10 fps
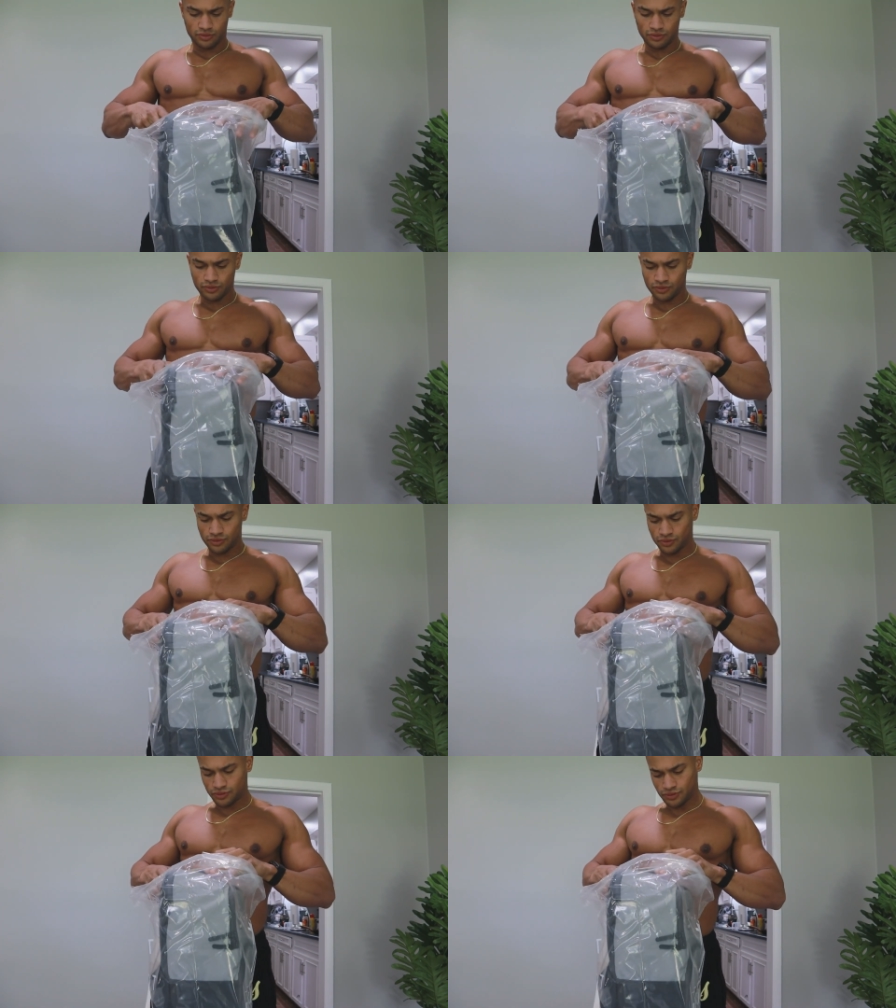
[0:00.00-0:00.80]

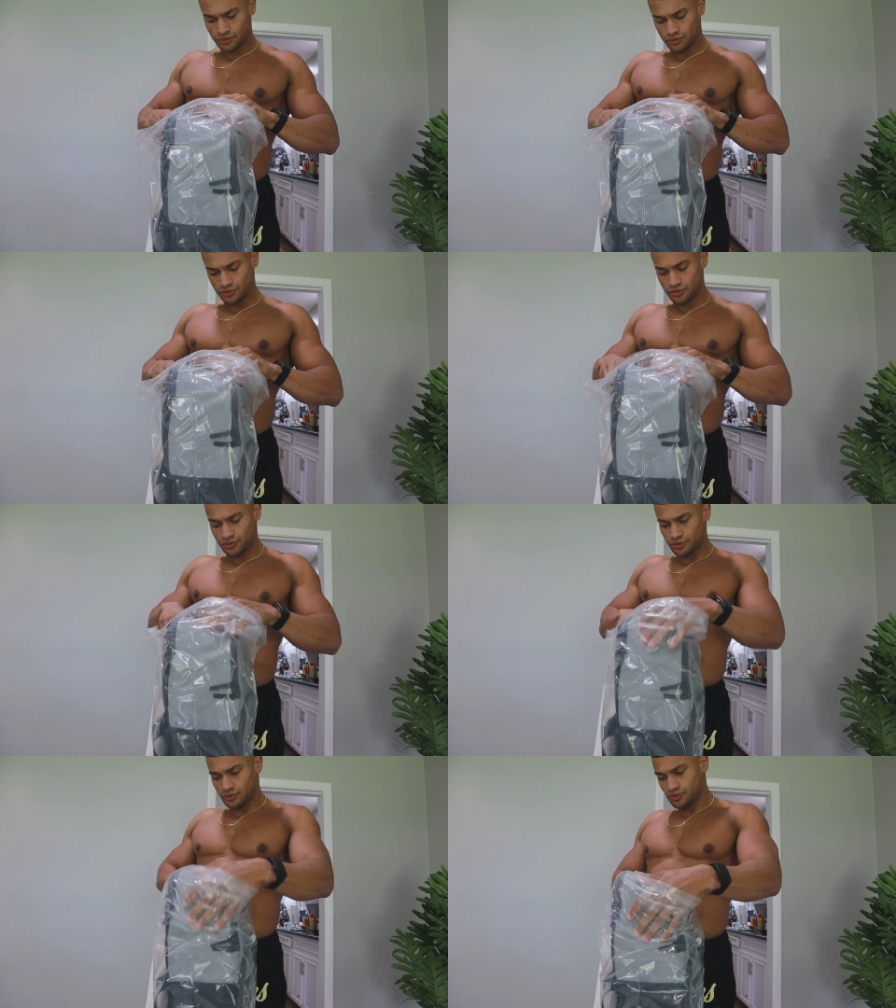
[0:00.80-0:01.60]

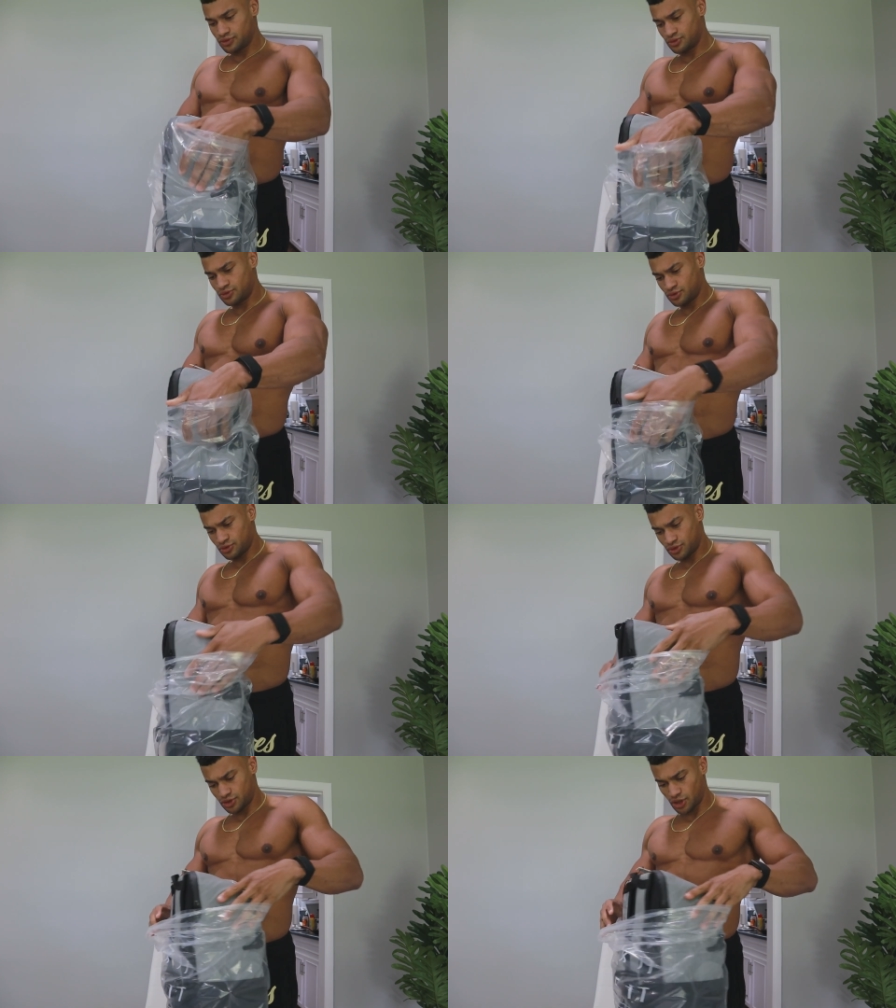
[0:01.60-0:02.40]
Ooh!
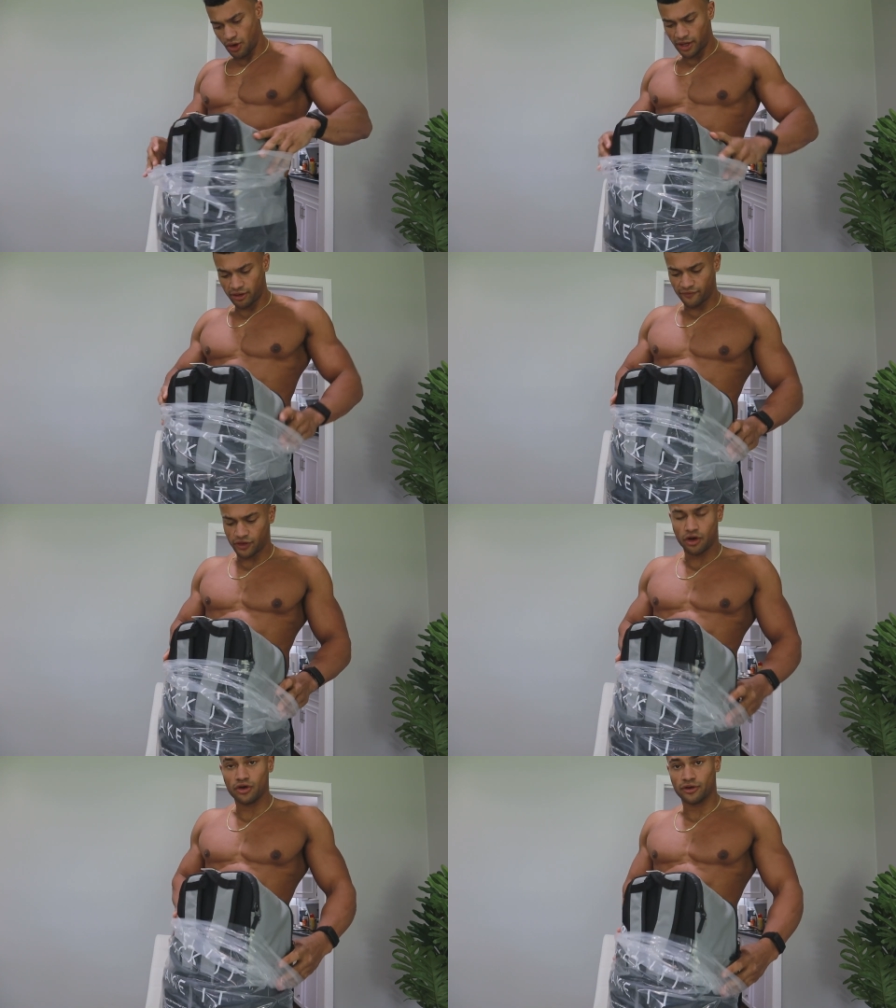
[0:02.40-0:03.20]
So I don't have
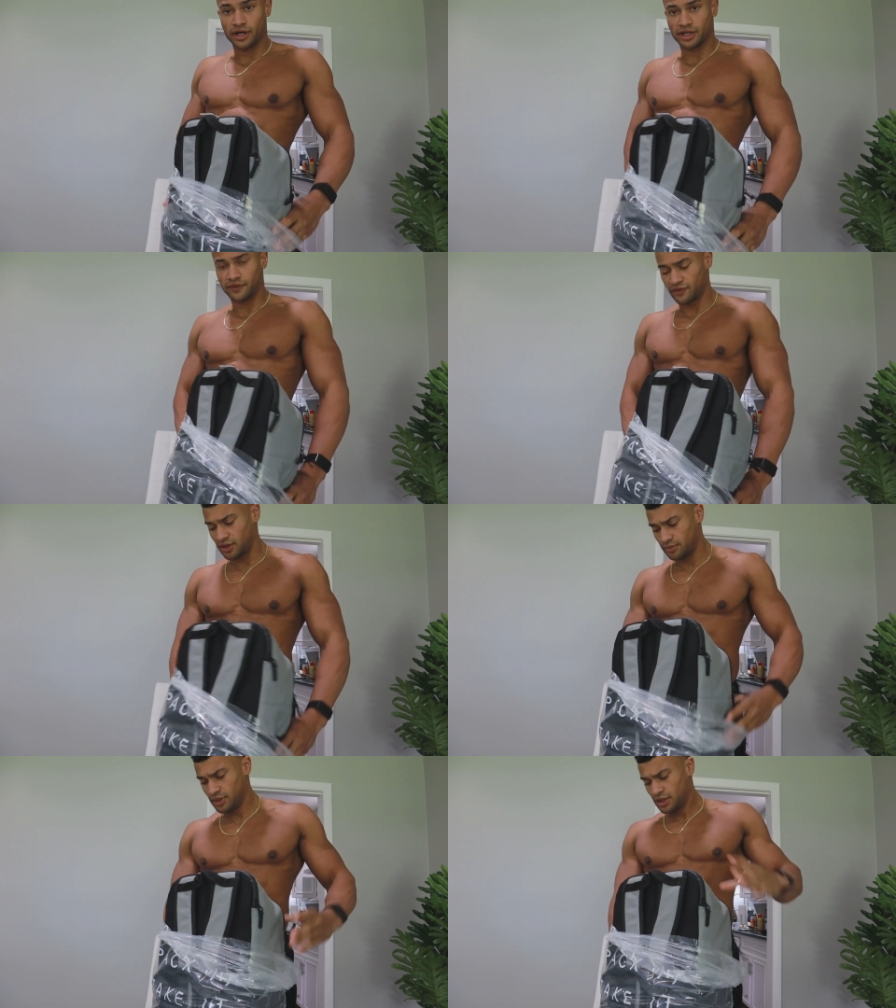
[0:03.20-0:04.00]
a code or anything for
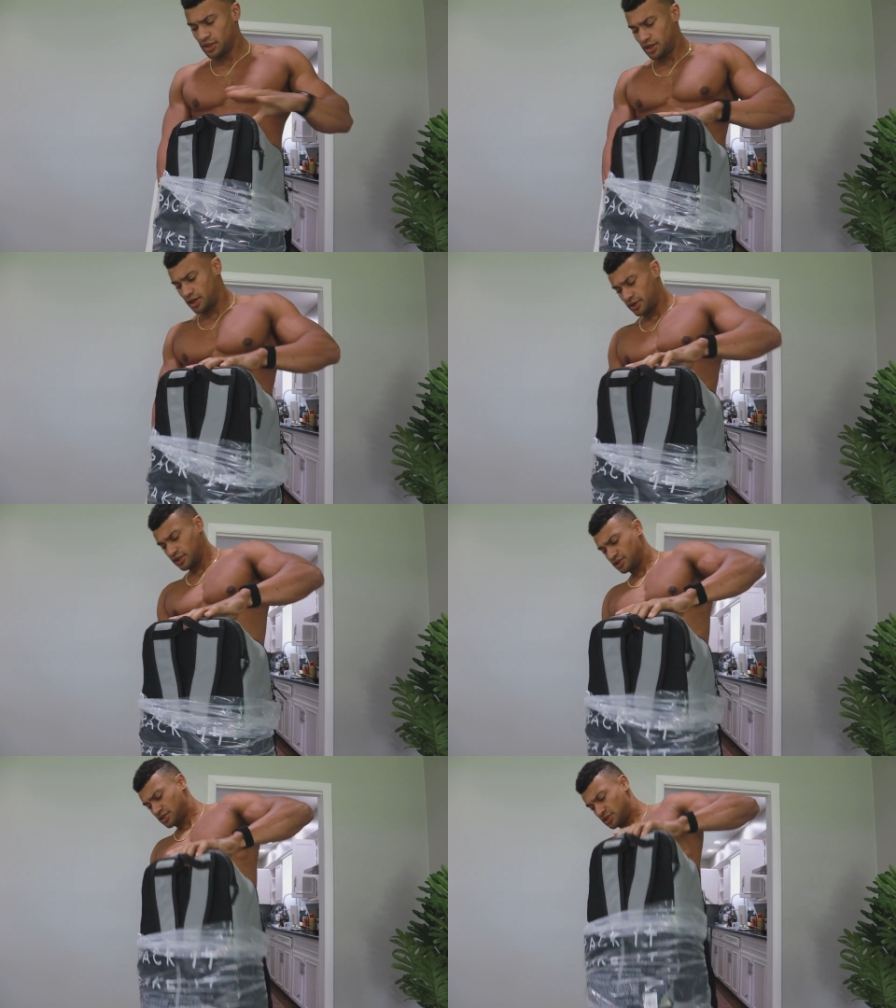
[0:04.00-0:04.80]
them.
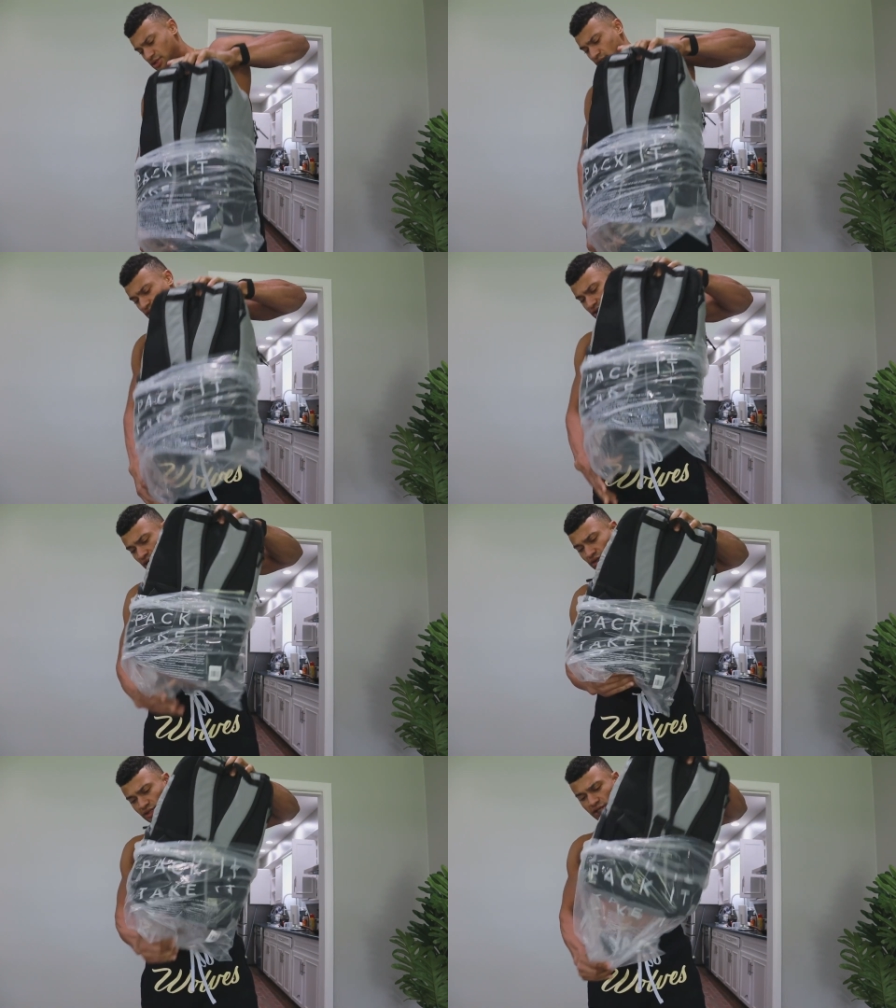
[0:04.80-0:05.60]
They just
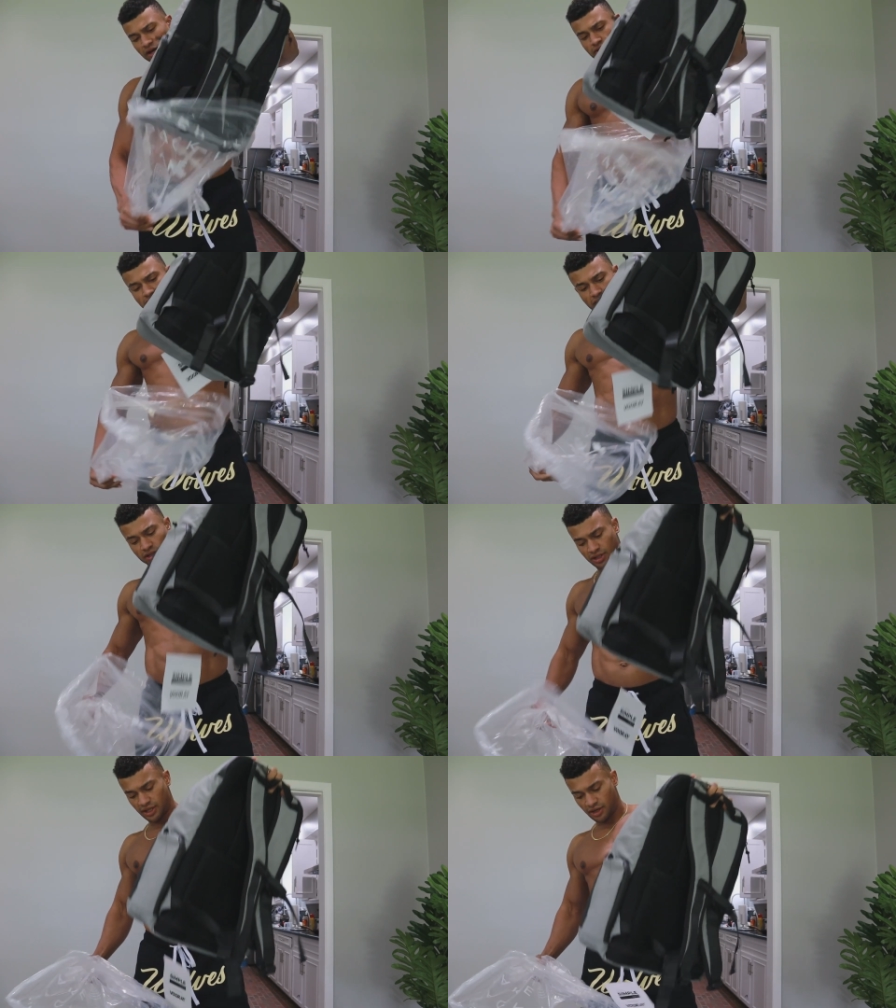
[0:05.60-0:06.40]
sent this out, just
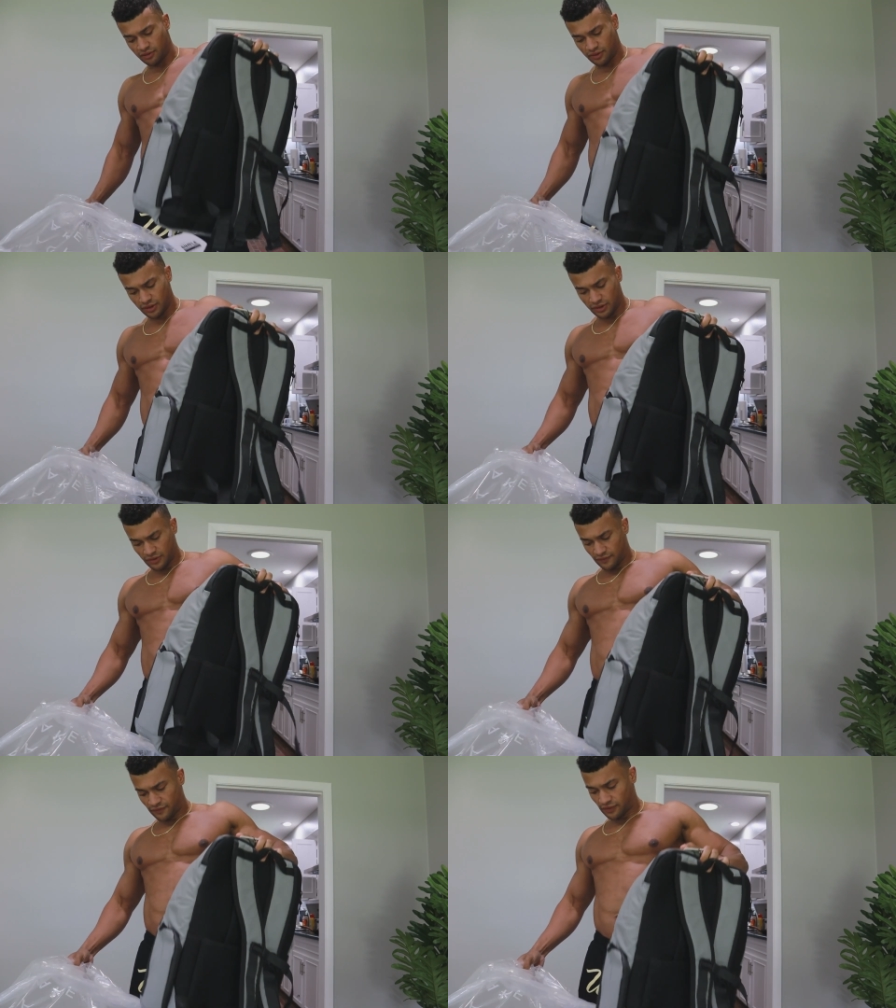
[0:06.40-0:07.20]
looking out
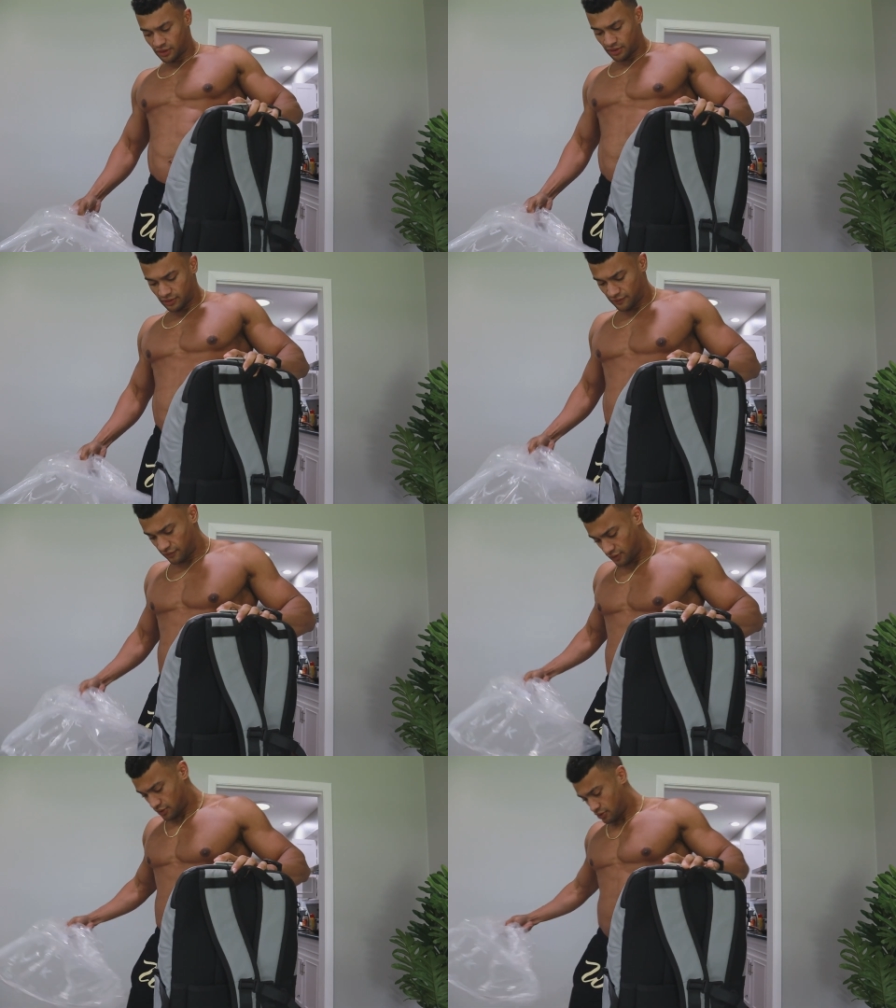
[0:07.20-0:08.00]
for
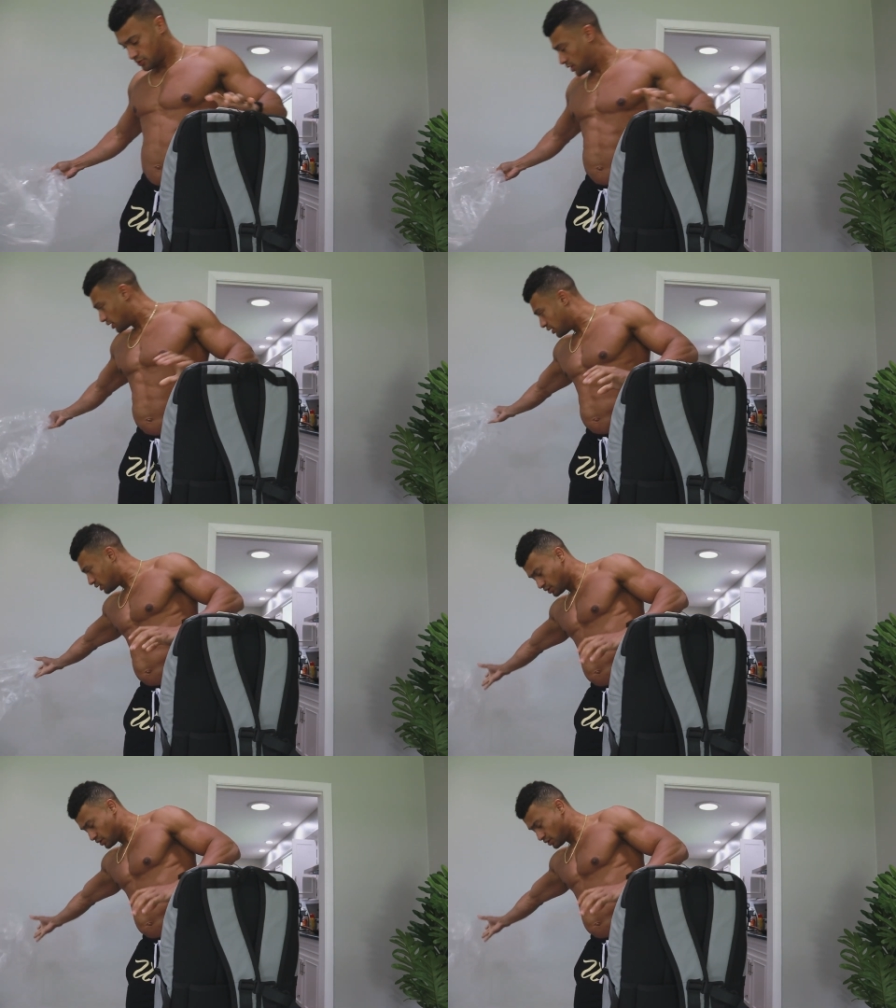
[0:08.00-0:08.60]
the homie.